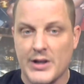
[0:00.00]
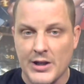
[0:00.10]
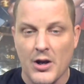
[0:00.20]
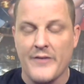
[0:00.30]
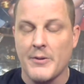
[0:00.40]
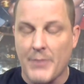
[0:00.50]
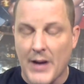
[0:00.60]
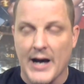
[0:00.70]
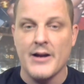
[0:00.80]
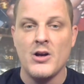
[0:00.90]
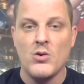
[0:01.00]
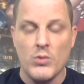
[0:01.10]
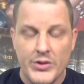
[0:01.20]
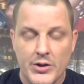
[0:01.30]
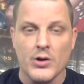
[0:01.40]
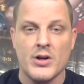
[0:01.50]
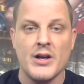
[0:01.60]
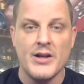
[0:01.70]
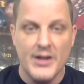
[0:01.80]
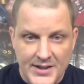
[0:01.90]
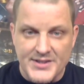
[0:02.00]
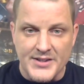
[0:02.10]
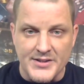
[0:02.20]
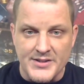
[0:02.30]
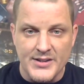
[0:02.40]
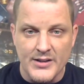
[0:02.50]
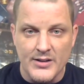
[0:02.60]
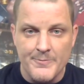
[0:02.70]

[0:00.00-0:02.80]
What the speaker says: or get off the pot with Kirk Cousins.